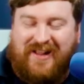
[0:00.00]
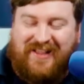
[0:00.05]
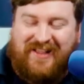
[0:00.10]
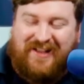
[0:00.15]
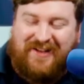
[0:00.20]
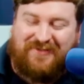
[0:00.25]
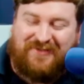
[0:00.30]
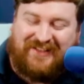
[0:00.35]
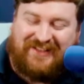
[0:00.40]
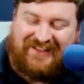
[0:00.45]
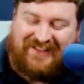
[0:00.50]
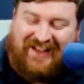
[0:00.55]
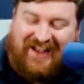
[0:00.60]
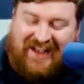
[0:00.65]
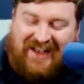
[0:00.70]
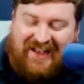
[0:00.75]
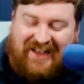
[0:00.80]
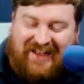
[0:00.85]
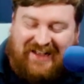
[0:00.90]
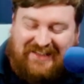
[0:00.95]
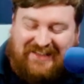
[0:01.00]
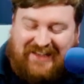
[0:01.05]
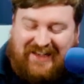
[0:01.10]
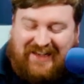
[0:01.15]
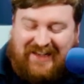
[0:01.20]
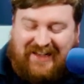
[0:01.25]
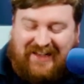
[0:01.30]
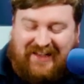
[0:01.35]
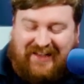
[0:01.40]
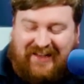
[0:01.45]
of them was, it's
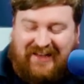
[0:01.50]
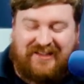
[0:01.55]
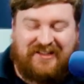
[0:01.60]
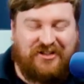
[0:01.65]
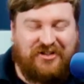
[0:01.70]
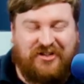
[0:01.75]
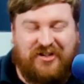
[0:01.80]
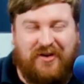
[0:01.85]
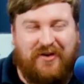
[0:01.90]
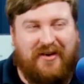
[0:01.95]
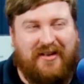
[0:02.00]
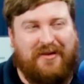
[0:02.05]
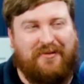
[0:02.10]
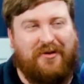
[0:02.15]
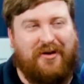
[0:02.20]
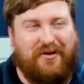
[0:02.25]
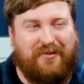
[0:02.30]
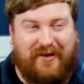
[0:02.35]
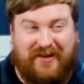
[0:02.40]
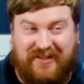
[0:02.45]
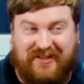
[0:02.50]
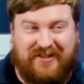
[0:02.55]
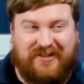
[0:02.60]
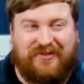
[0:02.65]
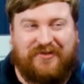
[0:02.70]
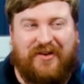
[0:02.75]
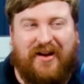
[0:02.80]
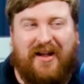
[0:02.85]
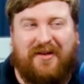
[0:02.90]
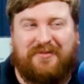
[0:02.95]
like he doesn't show it in the book, but he just
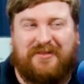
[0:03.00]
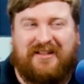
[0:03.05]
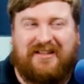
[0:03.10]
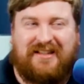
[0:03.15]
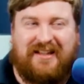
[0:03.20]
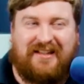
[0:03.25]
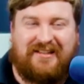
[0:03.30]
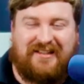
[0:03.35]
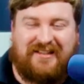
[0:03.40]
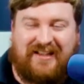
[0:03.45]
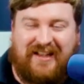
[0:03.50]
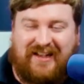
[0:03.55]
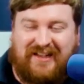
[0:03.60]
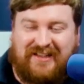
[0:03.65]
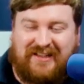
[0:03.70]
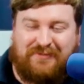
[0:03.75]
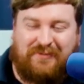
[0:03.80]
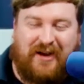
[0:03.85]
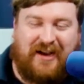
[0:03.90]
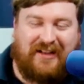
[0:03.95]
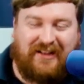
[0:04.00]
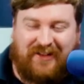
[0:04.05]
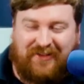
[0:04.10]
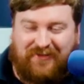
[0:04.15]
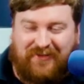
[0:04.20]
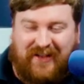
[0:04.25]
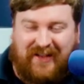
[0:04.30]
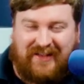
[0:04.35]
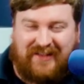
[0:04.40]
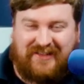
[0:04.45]
describes it. He says it's like a smiley
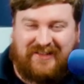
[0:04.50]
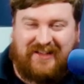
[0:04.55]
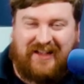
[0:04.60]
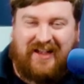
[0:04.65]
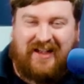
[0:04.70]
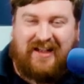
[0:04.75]
face